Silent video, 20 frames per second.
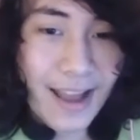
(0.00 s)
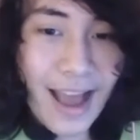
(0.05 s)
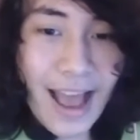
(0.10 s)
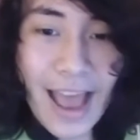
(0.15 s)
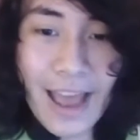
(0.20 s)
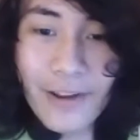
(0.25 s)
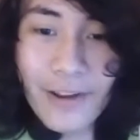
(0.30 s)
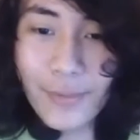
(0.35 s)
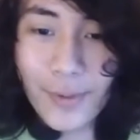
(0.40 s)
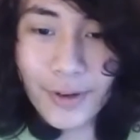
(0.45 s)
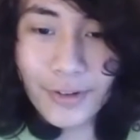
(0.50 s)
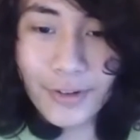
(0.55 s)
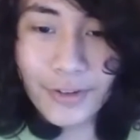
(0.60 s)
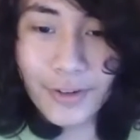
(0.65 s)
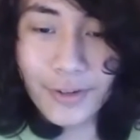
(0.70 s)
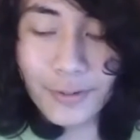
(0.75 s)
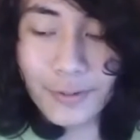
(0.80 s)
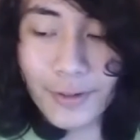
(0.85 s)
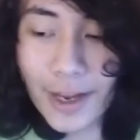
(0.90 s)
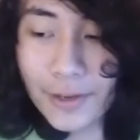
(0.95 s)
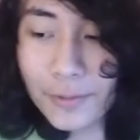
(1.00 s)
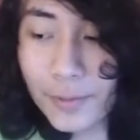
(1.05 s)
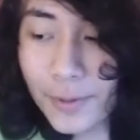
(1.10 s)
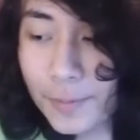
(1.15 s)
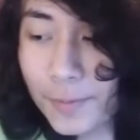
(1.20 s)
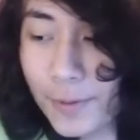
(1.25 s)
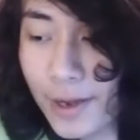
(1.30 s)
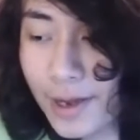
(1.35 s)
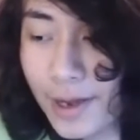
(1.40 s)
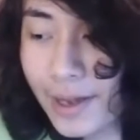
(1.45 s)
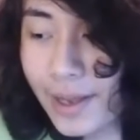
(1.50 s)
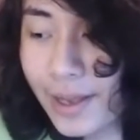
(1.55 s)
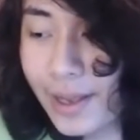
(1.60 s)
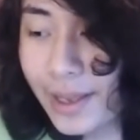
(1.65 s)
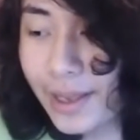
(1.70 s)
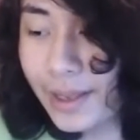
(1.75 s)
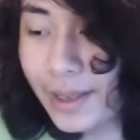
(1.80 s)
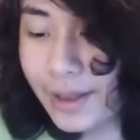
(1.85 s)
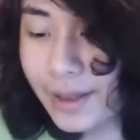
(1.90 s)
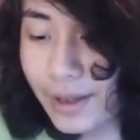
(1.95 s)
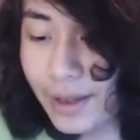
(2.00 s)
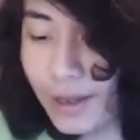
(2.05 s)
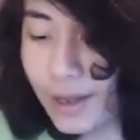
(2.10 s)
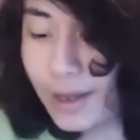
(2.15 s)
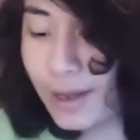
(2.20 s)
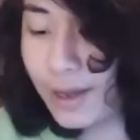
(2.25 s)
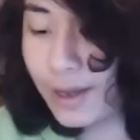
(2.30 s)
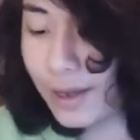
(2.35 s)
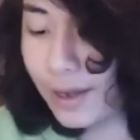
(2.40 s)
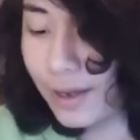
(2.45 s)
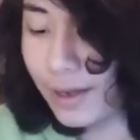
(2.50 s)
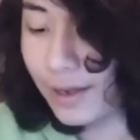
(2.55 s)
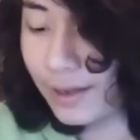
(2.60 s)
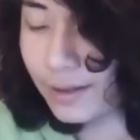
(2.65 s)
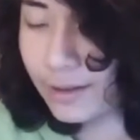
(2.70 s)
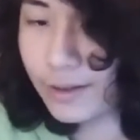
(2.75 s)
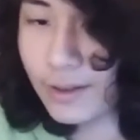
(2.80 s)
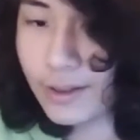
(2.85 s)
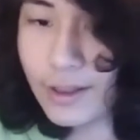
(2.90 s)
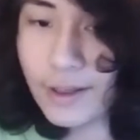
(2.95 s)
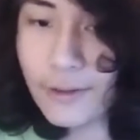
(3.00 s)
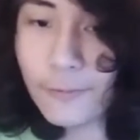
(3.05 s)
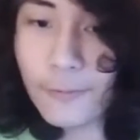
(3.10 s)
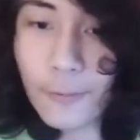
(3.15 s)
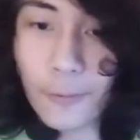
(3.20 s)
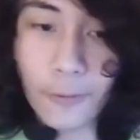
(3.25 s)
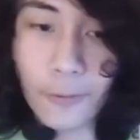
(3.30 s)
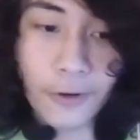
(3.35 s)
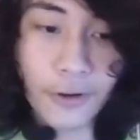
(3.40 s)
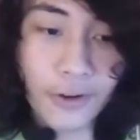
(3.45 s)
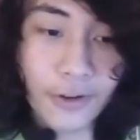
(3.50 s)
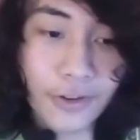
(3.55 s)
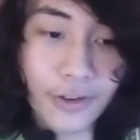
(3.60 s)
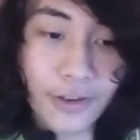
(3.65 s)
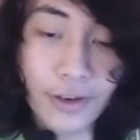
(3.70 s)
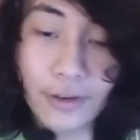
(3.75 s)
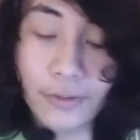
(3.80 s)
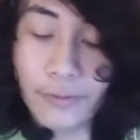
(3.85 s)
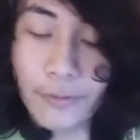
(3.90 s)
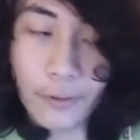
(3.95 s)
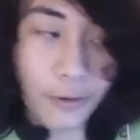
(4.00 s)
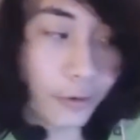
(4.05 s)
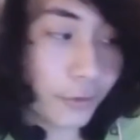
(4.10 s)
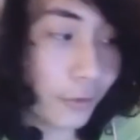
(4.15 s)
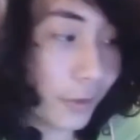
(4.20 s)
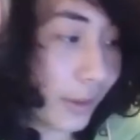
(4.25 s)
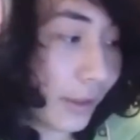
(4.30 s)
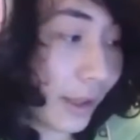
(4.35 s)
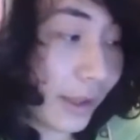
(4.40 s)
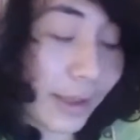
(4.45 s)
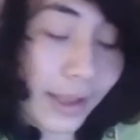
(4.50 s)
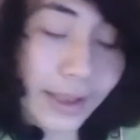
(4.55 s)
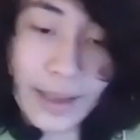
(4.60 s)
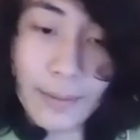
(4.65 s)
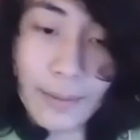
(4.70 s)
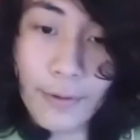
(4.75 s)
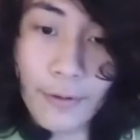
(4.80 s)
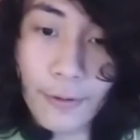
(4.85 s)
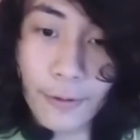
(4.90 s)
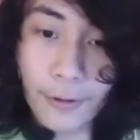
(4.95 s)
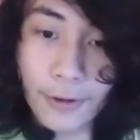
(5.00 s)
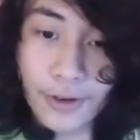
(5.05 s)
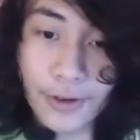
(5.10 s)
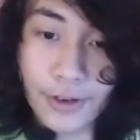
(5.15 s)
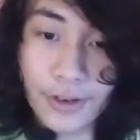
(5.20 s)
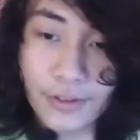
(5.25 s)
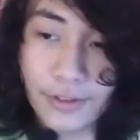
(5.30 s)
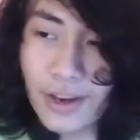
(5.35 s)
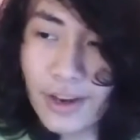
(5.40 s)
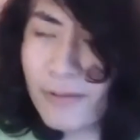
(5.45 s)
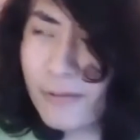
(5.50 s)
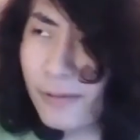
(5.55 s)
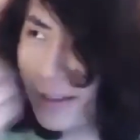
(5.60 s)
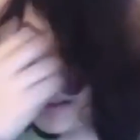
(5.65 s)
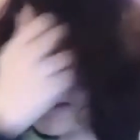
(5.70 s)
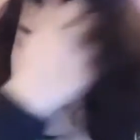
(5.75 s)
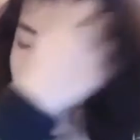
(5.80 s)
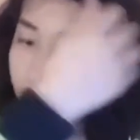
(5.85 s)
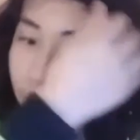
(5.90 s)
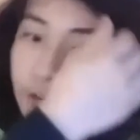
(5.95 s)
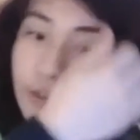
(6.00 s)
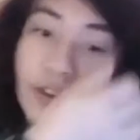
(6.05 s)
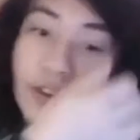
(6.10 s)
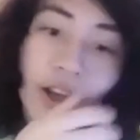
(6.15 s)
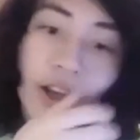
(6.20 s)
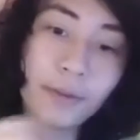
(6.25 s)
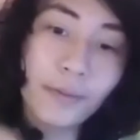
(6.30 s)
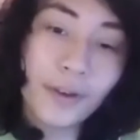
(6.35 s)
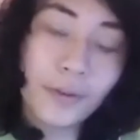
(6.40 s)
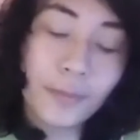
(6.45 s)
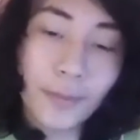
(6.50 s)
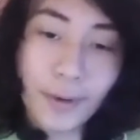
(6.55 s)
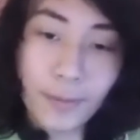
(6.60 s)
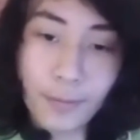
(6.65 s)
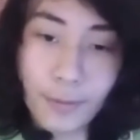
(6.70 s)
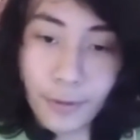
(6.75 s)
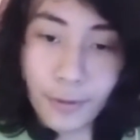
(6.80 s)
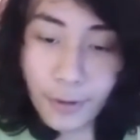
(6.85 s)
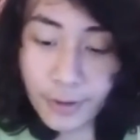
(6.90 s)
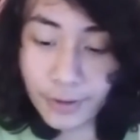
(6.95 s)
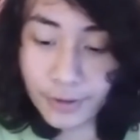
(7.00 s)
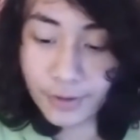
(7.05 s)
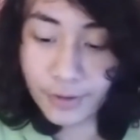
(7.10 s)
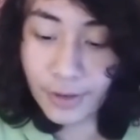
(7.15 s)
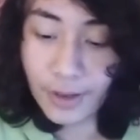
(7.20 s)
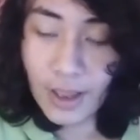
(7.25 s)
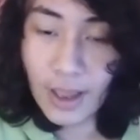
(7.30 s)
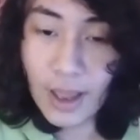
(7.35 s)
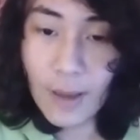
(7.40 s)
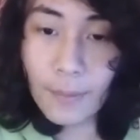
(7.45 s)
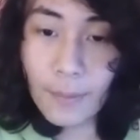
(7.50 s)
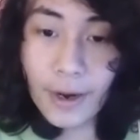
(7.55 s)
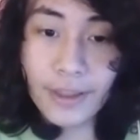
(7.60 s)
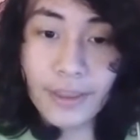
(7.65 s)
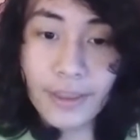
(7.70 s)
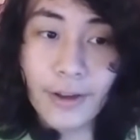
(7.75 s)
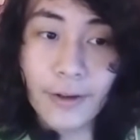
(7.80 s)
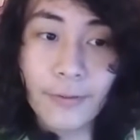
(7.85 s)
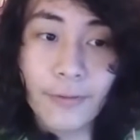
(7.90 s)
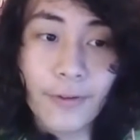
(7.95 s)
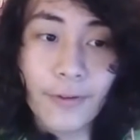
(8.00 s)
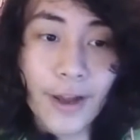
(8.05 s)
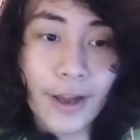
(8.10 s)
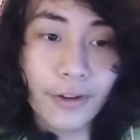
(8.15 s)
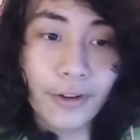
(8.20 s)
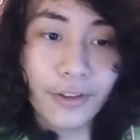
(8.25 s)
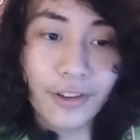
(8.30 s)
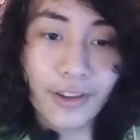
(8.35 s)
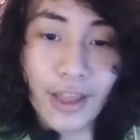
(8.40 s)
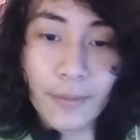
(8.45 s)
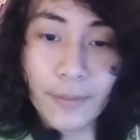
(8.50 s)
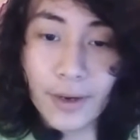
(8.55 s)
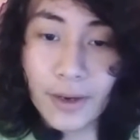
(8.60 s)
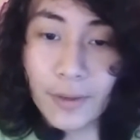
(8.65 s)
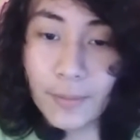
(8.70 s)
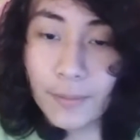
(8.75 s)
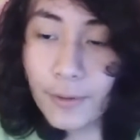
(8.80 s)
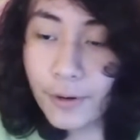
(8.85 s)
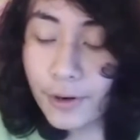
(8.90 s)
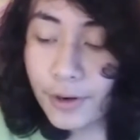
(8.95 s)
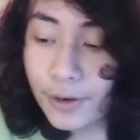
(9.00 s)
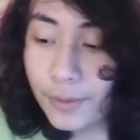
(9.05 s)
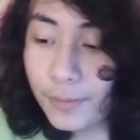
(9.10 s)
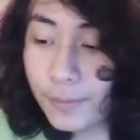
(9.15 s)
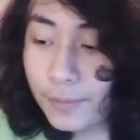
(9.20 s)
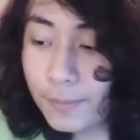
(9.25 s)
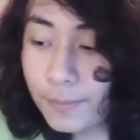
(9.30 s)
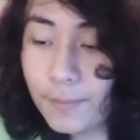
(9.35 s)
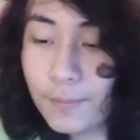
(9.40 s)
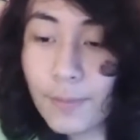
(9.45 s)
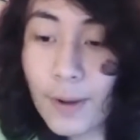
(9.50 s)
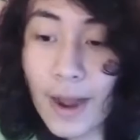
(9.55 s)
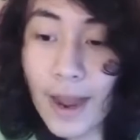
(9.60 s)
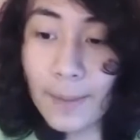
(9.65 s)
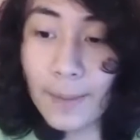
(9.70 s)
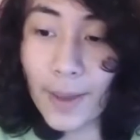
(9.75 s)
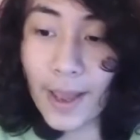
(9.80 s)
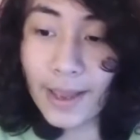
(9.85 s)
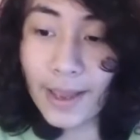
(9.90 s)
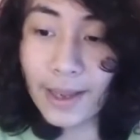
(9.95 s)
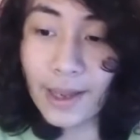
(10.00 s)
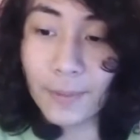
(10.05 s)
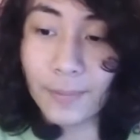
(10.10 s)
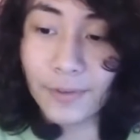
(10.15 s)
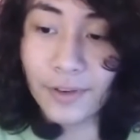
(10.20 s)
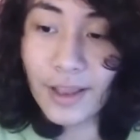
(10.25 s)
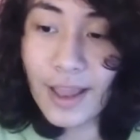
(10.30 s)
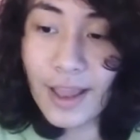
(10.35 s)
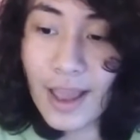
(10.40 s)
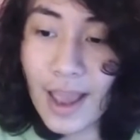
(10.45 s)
I have a bunch of Raspberry Pi folders, and the folders like important, not really important documents, but important Python files in them and important Pi backups.